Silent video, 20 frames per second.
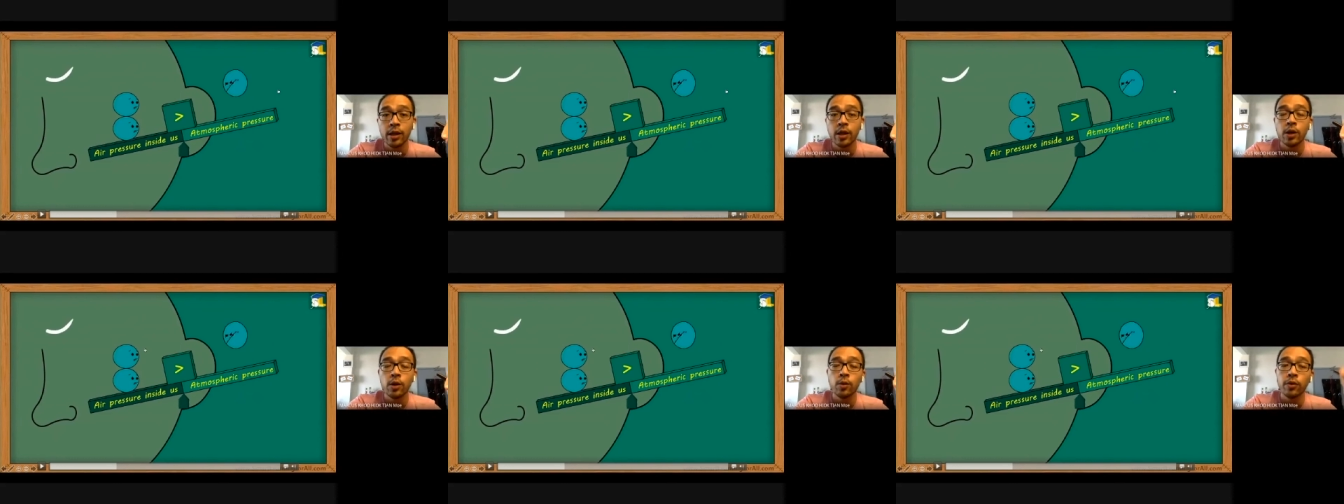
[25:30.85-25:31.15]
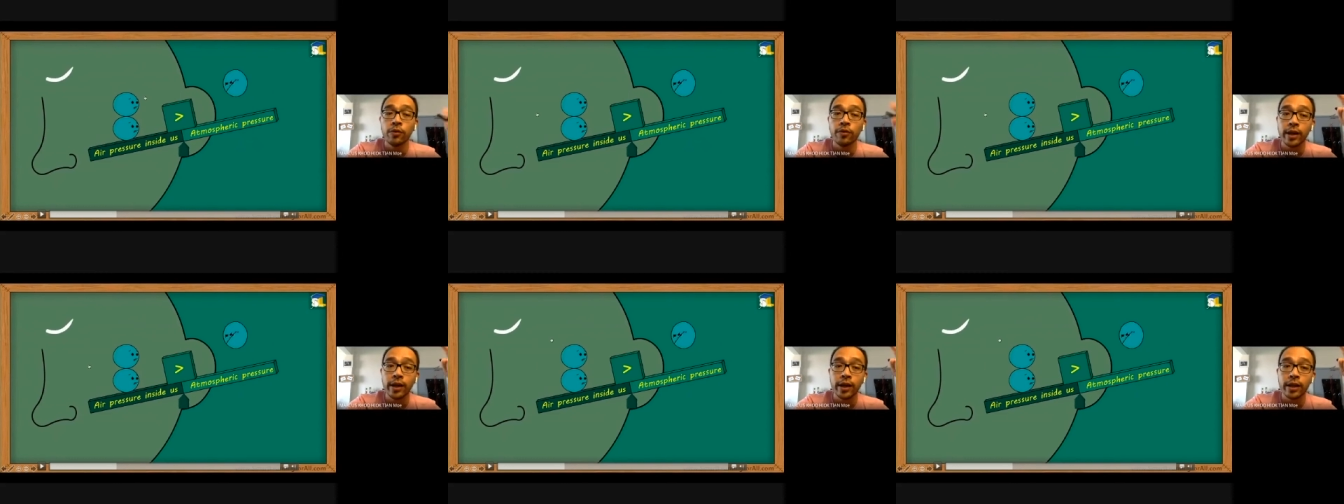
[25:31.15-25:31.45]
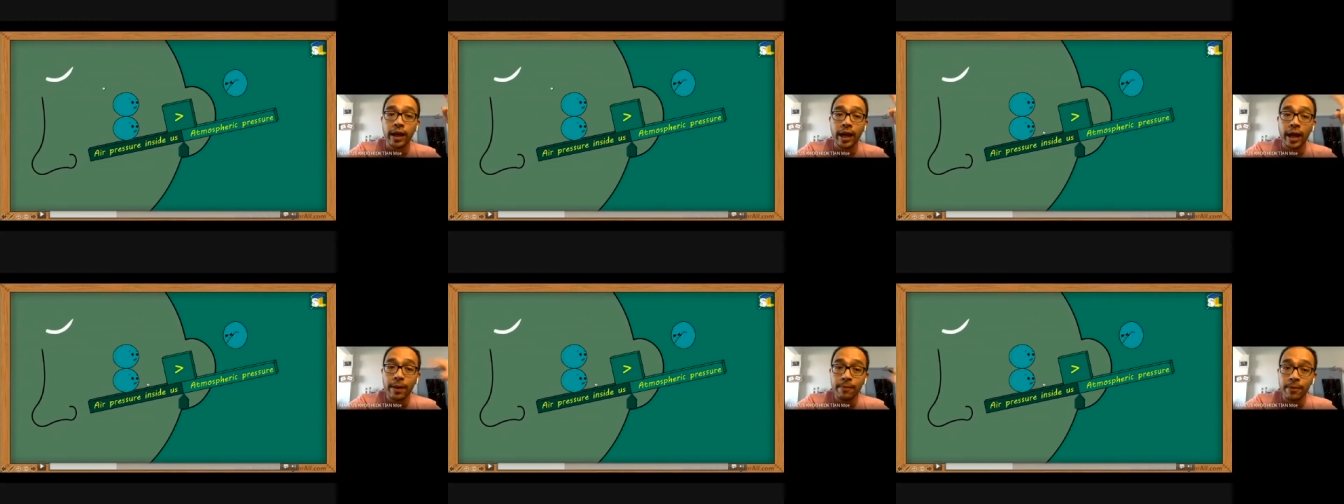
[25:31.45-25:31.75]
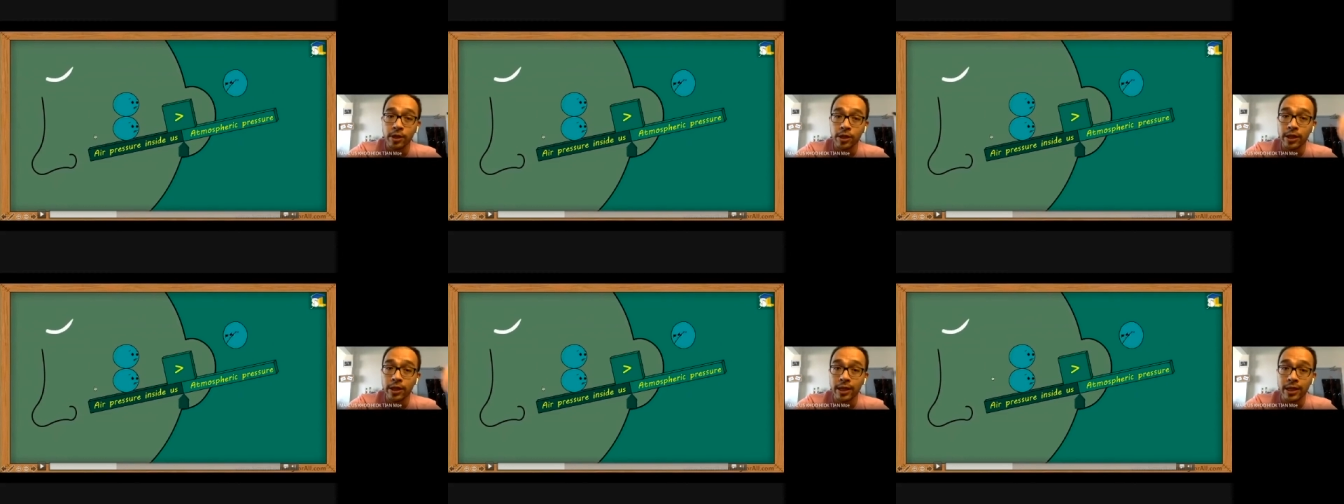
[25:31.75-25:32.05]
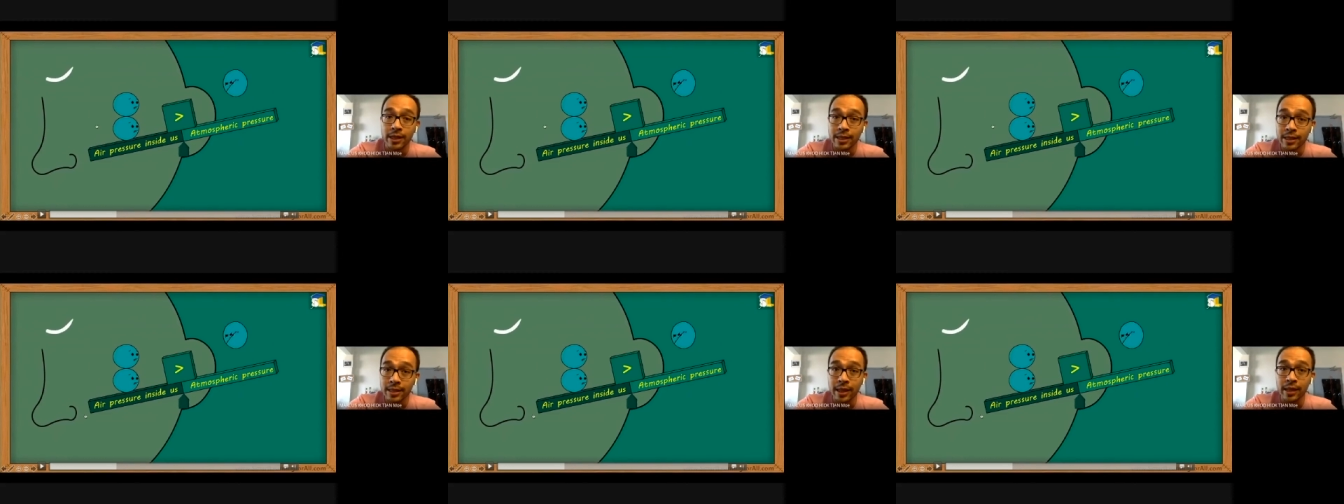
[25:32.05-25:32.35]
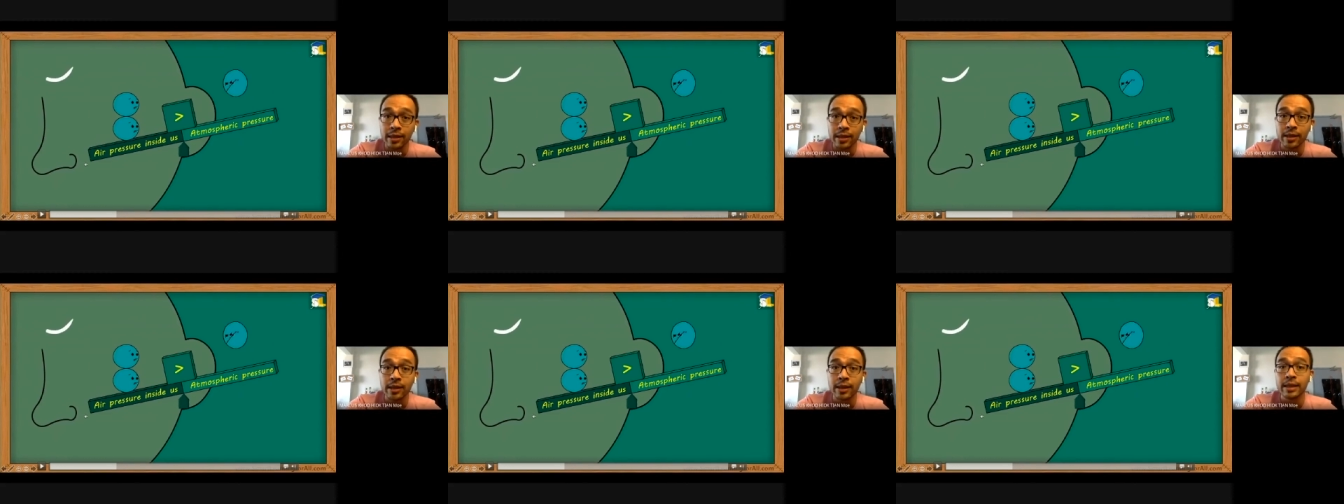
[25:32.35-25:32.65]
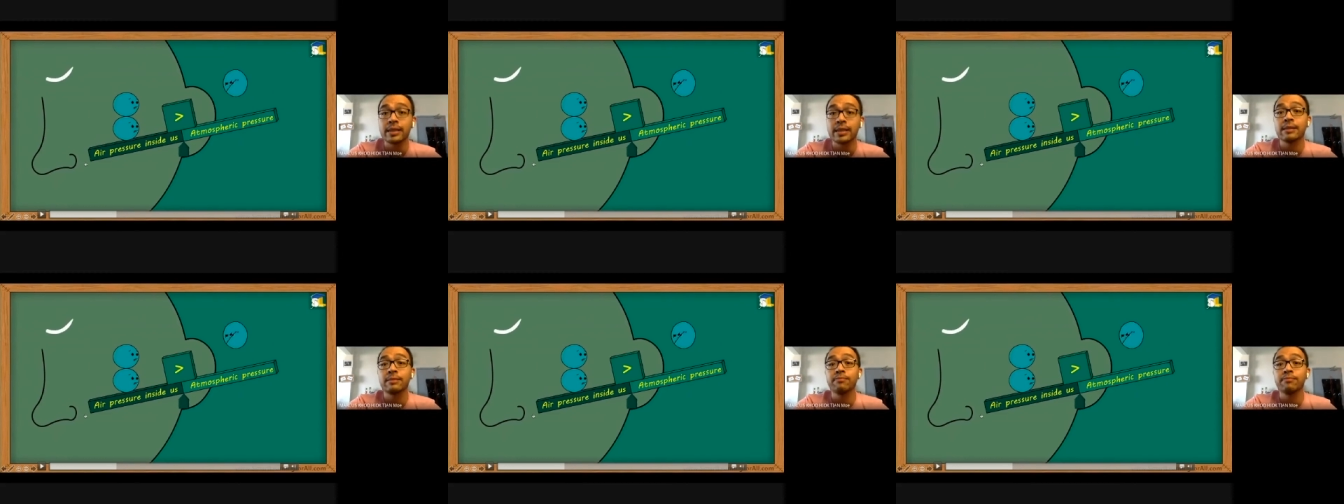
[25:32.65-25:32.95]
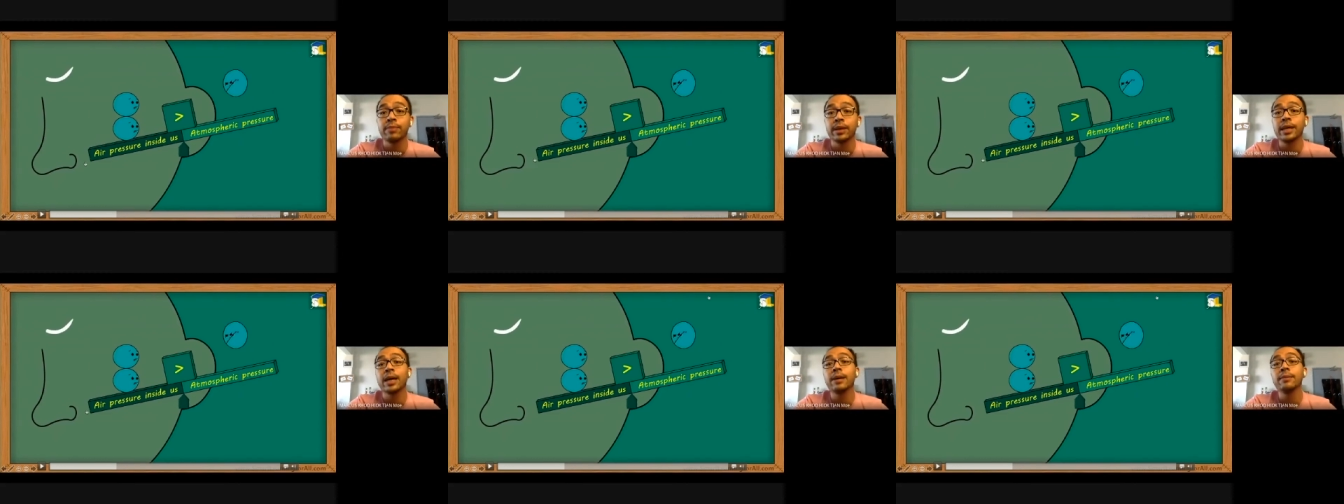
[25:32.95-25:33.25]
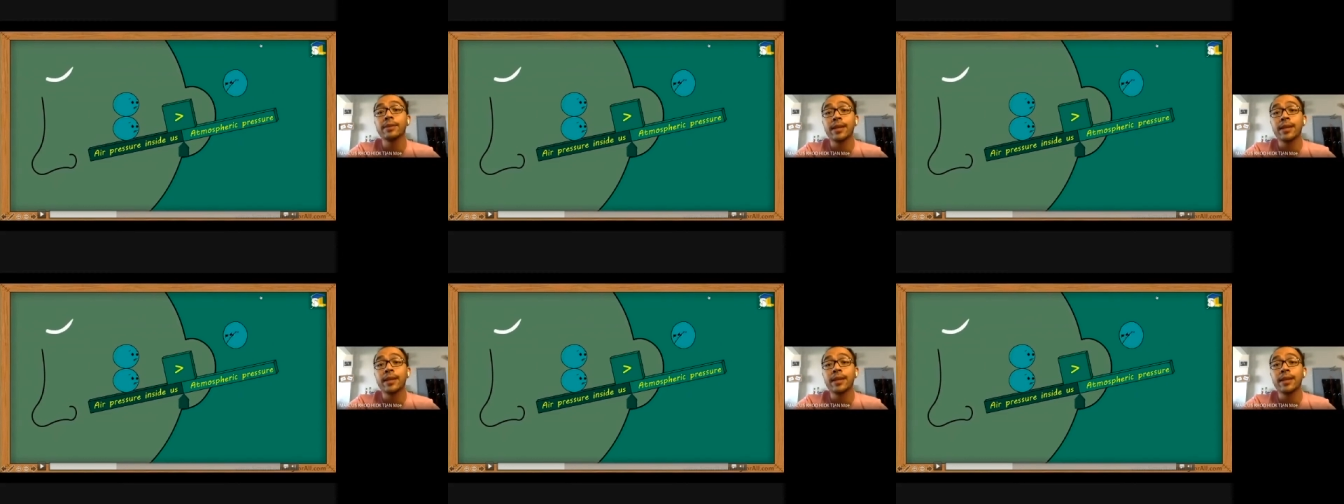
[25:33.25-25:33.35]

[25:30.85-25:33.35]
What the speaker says: we find that the air pressure inside now is becomes